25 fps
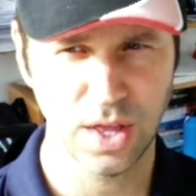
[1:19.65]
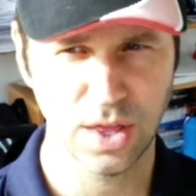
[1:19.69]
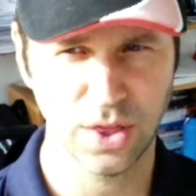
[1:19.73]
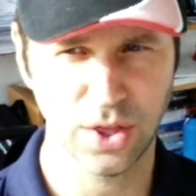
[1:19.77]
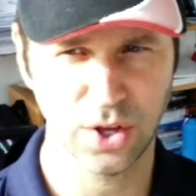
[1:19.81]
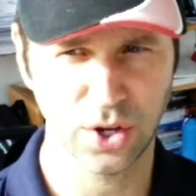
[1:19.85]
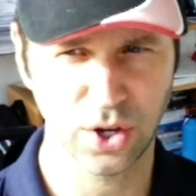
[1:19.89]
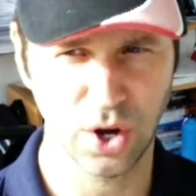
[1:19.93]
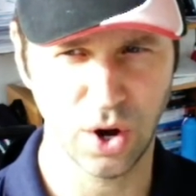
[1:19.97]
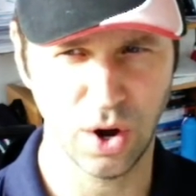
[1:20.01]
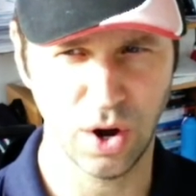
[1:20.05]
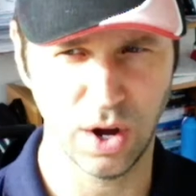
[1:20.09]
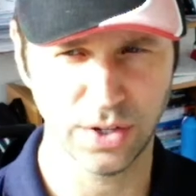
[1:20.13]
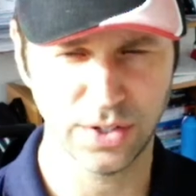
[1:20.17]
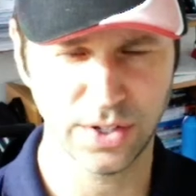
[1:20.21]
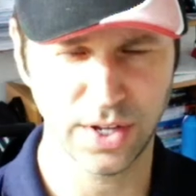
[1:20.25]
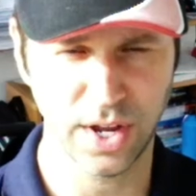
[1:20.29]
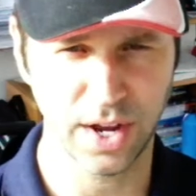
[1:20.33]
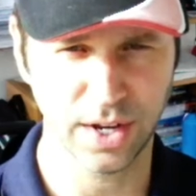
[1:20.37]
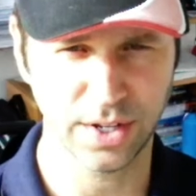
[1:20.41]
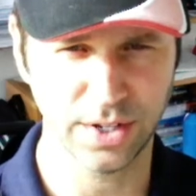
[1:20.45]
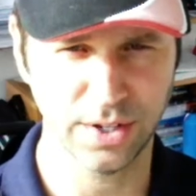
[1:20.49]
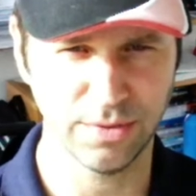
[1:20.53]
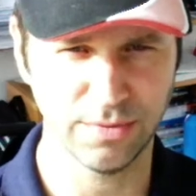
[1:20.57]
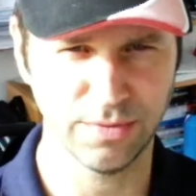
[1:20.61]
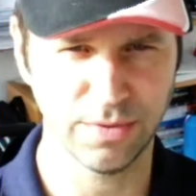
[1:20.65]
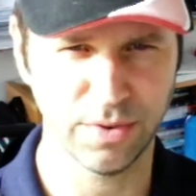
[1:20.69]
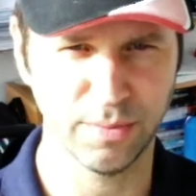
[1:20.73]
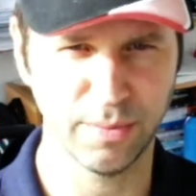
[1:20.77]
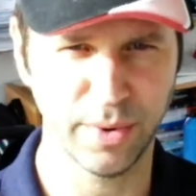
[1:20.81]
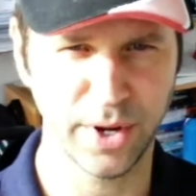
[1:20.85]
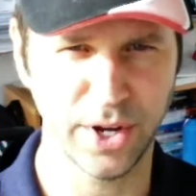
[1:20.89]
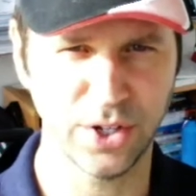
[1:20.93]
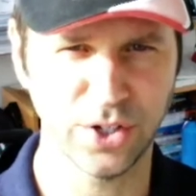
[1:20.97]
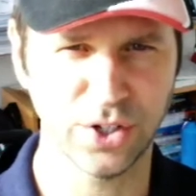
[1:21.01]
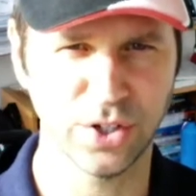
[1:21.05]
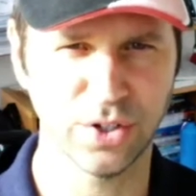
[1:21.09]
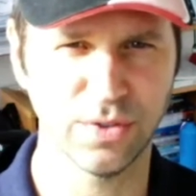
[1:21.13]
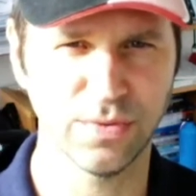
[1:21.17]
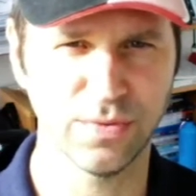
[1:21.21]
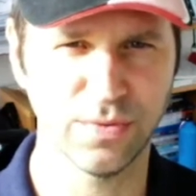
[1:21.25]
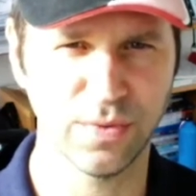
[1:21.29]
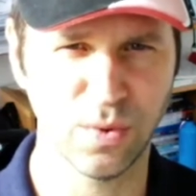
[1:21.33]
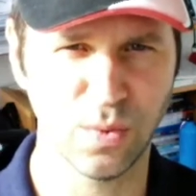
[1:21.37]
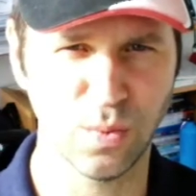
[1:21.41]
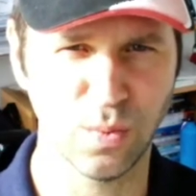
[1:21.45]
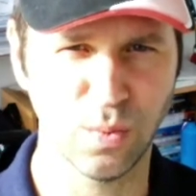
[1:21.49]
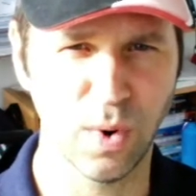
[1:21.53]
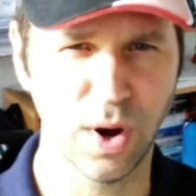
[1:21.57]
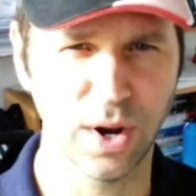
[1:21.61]
The contact information
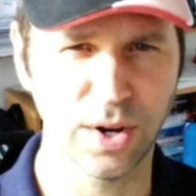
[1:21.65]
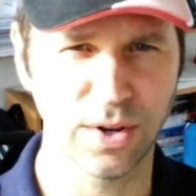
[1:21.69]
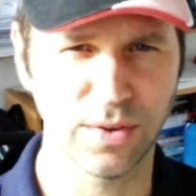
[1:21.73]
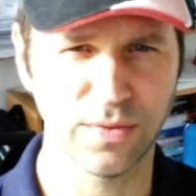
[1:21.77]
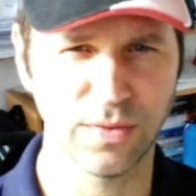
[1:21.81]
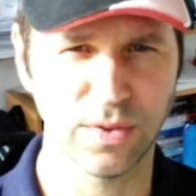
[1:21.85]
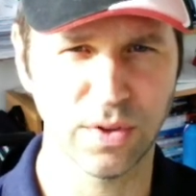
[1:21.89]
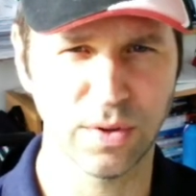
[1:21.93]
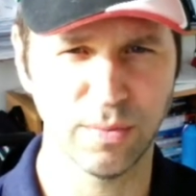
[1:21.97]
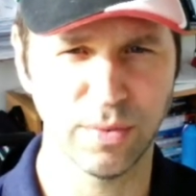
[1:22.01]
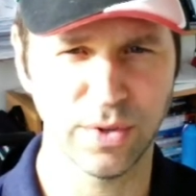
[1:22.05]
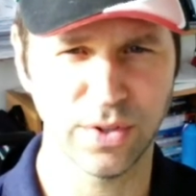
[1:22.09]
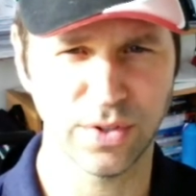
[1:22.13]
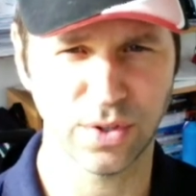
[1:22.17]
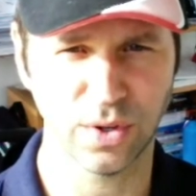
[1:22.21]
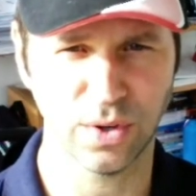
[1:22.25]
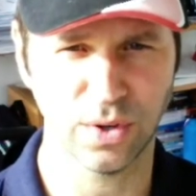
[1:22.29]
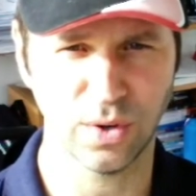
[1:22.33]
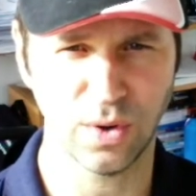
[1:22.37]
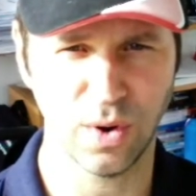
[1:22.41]
for one of them is